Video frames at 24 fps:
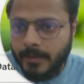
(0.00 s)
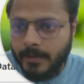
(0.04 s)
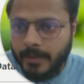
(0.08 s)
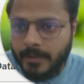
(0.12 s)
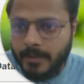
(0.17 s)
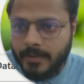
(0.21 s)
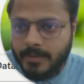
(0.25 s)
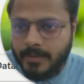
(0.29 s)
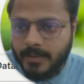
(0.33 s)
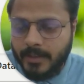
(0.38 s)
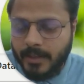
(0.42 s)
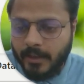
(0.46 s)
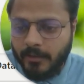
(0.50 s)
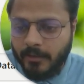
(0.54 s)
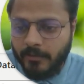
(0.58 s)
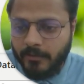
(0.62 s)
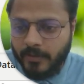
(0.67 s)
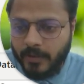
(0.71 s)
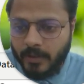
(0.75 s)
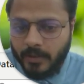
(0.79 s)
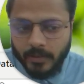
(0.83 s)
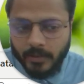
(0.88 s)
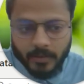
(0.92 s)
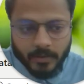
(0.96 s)
let's say I
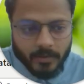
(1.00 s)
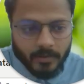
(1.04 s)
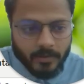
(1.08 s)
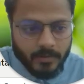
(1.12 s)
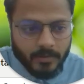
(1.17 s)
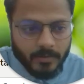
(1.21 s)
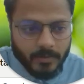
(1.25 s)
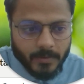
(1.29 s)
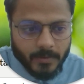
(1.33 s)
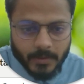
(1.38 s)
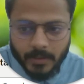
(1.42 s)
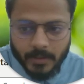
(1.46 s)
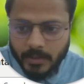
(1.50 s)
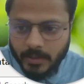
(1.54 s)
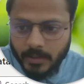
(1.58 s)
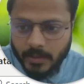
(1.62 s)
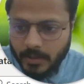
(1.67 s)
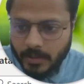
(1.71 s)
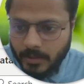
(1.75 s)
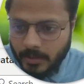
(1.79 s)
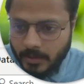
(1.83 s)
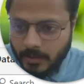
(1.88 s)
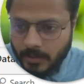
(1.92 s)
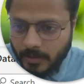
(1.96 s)
filter
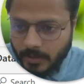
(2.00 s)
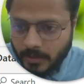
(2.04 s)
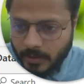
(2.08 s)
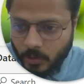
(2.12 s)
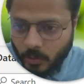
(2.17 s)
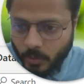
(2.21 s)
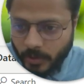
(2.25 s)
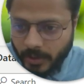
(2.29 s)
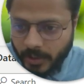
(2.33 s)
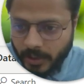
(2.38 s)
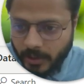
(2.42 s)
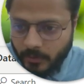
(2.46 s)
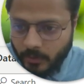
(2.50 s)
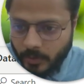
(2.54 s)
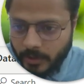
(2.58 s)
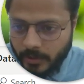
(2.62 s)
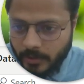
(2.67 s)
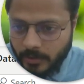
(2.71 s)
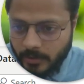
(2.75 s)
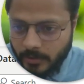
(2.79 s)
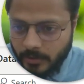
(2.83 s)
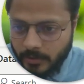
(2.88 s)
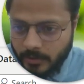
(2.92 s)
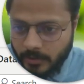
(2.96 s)
21,